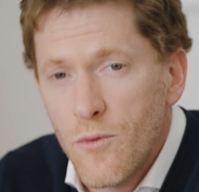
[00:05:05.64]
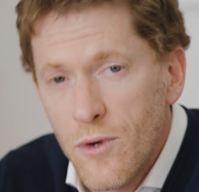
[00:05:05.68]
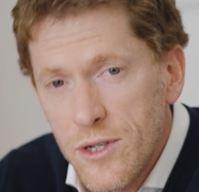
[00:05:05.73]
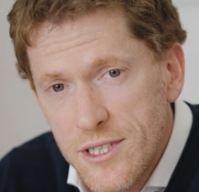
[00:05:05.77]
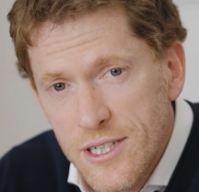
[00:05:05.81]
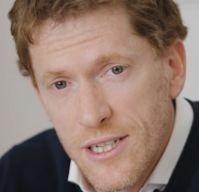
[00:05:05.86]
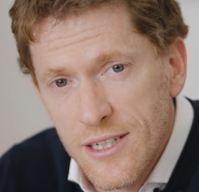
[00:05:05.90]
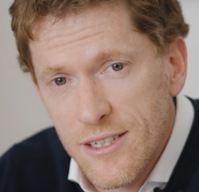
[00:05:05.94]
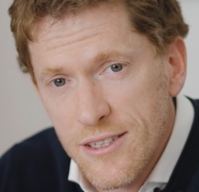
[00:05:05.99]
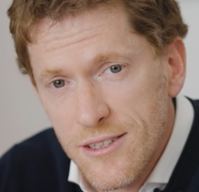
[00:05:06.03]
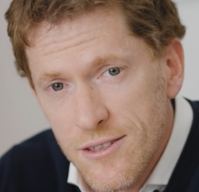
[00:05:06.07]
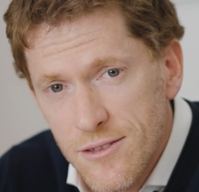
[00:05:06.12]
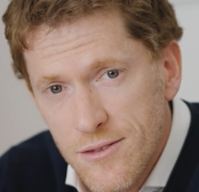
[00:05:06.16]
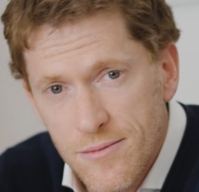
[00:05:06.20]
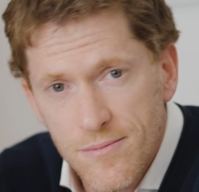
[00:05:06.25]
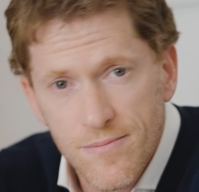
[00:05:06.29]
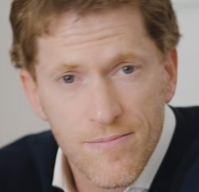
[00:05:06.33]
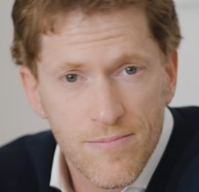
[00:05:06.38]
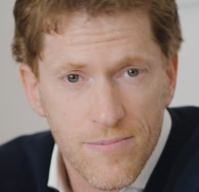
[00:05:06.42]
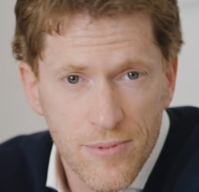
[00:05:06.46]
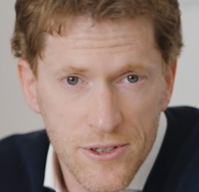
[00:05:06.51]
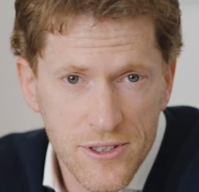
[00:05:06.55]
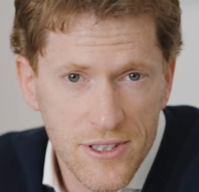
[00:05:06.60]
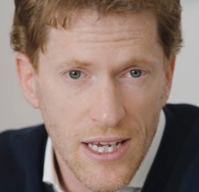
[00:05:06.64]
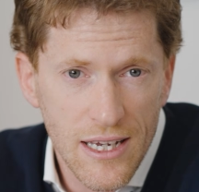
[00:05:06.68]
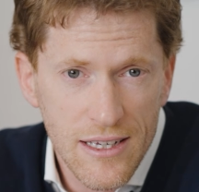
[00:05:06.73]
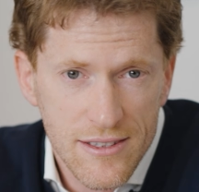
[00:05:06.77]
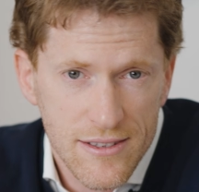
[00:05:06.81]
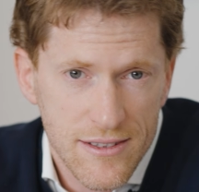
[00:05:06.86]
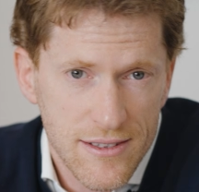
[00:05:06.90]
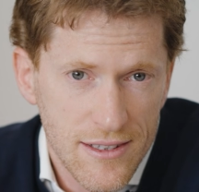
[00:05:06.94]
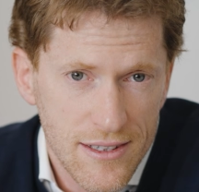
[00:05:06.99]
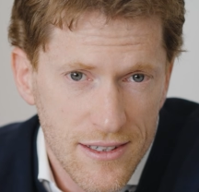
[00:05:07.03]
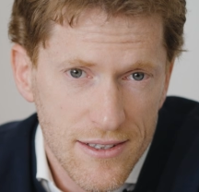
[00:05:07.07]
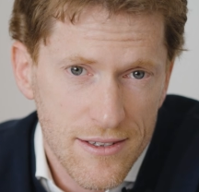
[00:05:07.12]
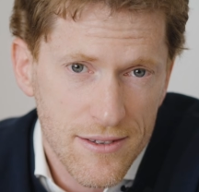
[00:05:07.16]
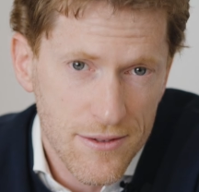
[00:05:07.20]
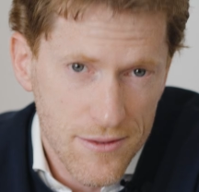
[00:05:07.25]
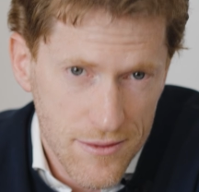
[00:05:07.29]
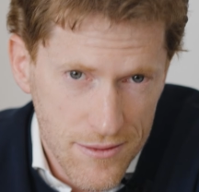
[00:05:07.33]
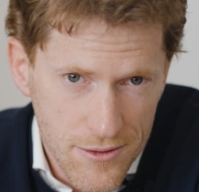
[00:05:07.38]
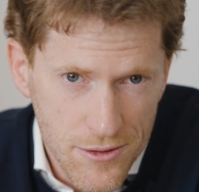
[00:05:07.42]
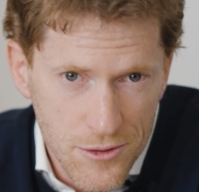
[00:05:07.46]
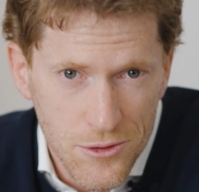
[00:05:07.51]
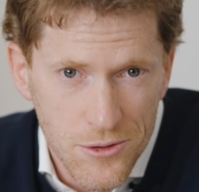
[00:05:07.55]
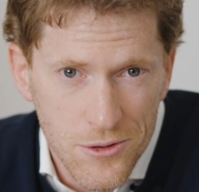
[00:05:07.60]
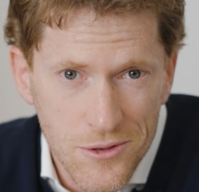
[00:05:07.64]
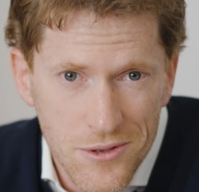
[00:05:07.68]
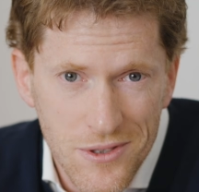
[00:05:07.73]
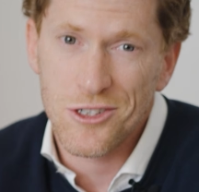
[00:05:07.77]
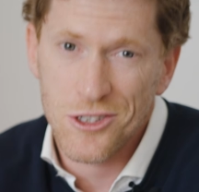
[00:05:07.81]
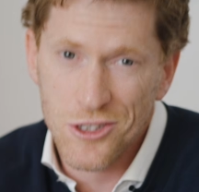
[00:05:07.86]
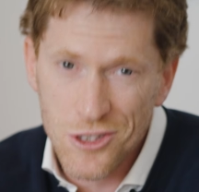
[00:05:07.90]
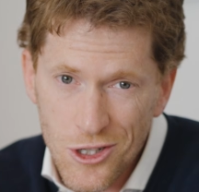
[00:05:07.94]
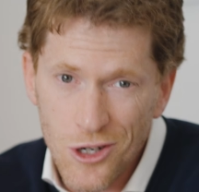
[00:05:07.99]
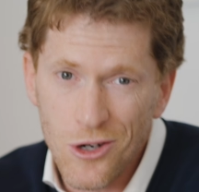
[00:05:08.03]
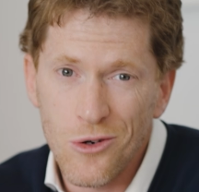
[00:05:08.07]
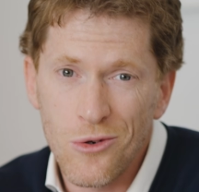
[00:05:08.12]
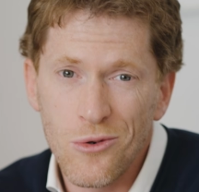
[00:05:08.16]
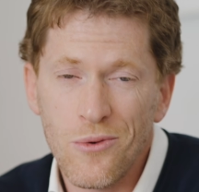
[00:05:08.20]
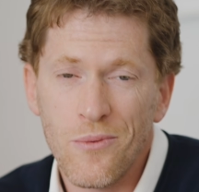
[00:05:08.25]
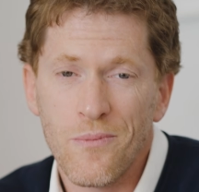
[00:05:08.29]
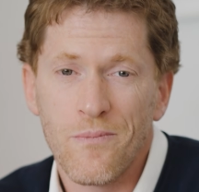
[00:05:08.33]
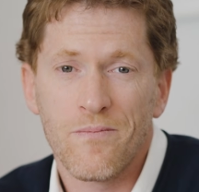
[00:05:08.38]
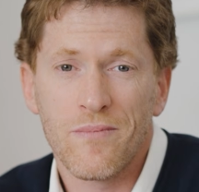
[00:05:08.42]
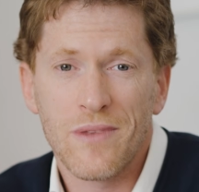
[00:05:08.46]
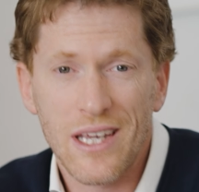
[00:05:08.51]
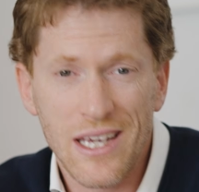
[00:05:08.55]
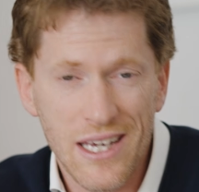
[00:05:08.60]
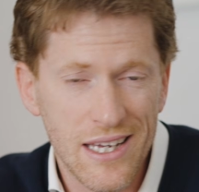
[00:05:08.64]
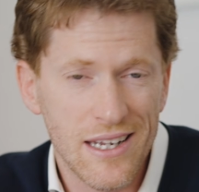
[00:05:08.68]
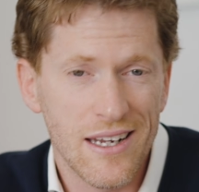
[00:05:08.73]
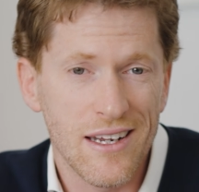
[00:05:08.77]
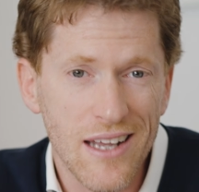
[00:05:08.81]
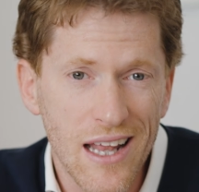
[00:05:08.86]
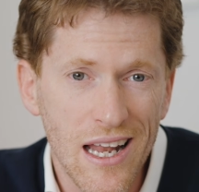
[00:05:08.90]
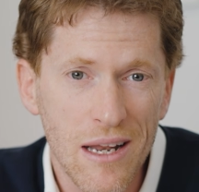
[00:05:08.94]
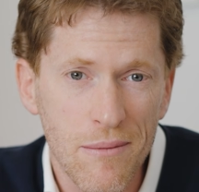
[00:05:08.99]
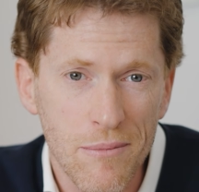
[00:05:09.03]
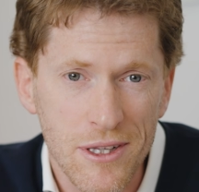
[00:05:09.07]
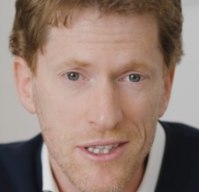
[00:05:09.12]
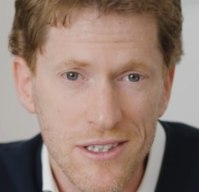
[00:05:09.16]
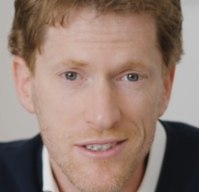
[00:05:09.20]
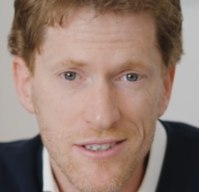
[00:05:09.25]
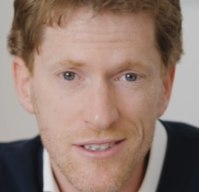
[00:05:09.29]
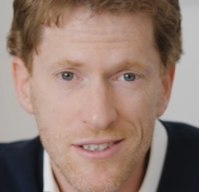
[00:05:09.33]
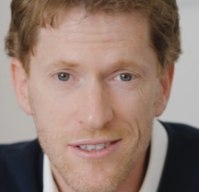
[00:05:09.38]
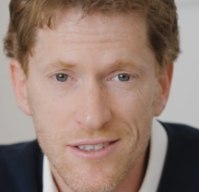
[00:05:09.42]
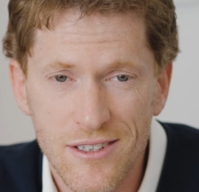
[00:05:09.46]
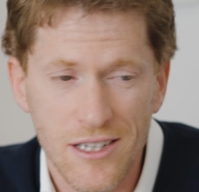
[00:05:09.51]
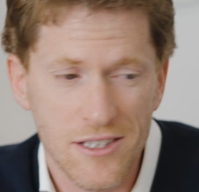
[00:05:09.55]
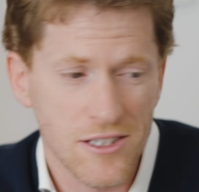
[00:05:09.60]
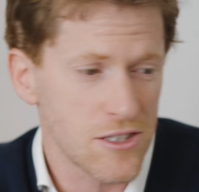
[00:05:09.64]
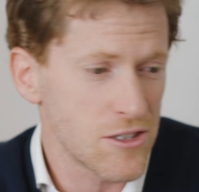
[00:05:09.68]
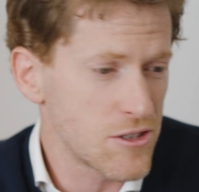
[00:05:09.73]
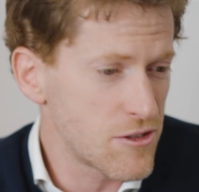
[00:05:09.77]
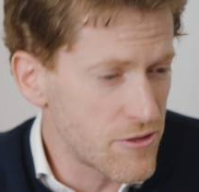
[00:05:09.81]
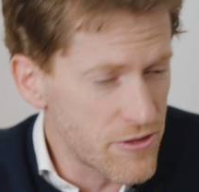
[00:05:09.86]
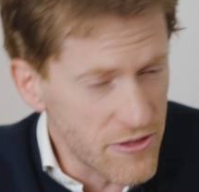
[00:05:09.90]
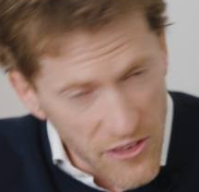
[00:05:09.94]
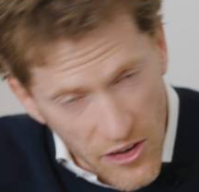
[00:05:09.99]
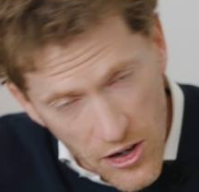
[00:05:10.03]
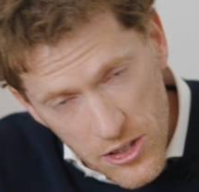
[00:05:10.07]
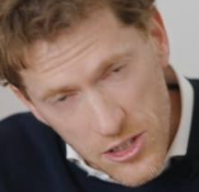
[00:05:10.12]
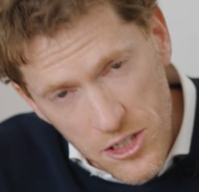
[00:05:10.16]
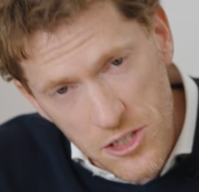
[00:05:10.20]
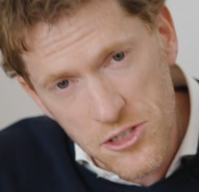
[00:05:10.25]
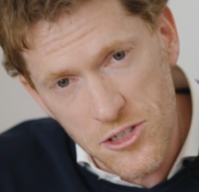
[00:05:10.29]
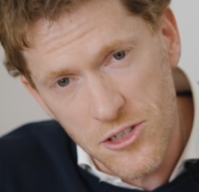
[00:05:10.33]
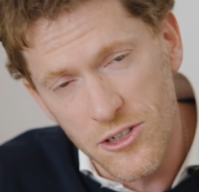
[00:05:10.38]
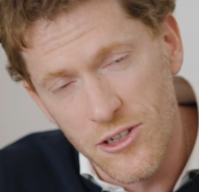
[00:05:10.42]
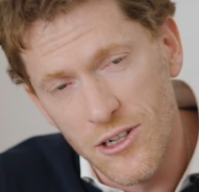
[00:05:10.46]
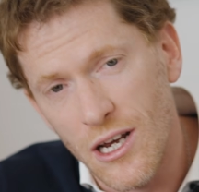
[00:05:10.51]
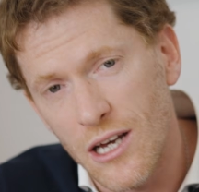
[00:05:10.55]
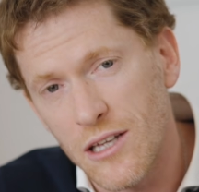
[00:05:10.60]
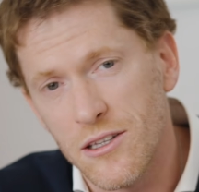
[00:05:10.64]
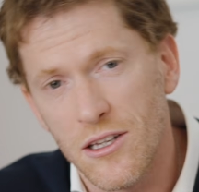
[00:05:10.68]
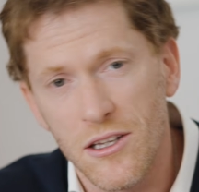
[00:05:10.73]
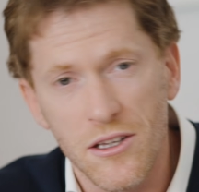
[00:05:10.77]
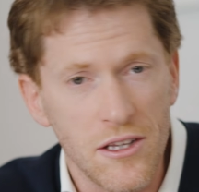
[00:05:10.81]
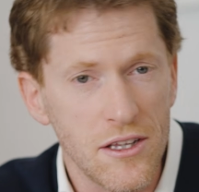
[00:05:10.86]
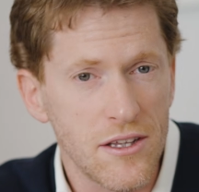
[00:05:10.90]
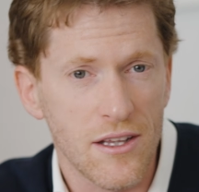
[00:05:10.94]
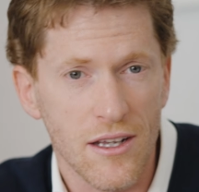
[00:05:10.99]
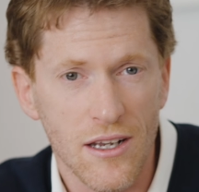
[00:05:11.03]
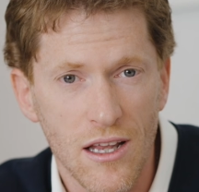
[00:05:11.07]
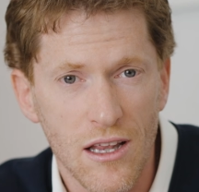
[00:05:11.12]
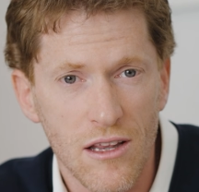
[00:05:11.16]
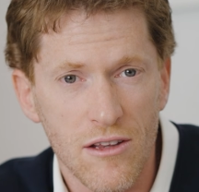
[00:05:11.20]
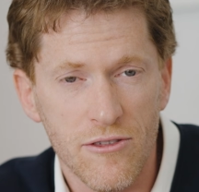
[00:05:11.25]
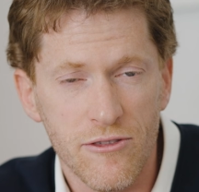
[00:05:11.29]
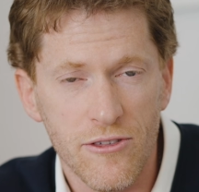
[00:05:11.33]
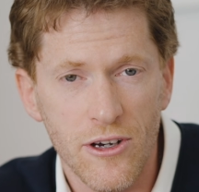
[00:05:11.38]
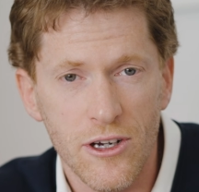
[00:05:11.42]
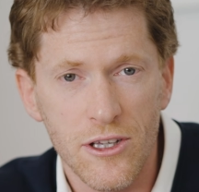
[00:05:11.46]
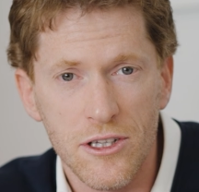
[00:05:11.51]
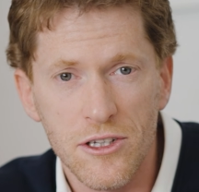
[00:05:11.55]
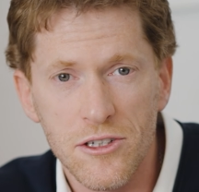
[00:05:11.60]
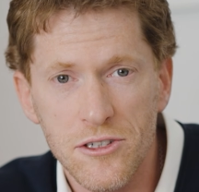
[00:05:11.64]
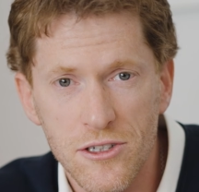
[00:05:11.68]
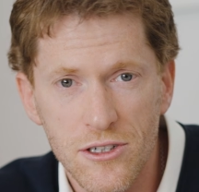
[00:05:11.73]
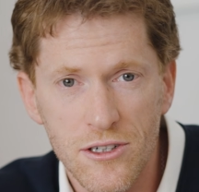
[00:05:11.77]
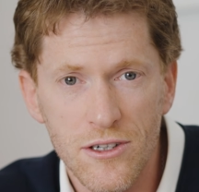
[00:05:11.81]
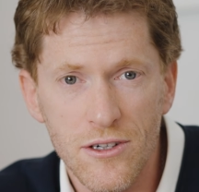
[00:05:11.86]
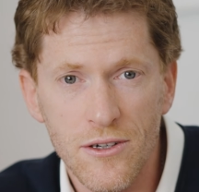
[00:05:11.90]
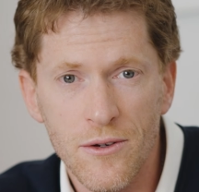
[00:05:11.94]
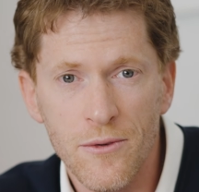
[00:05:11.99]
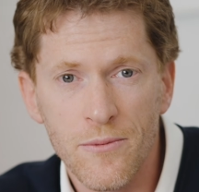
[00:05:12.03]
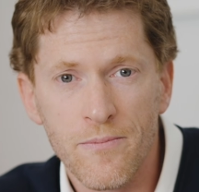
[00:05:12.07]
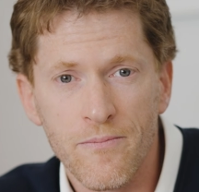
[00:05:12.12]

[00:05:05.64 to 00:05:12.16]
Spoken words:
which is precisely to show hidden elements, such as furniture underneath another furniture.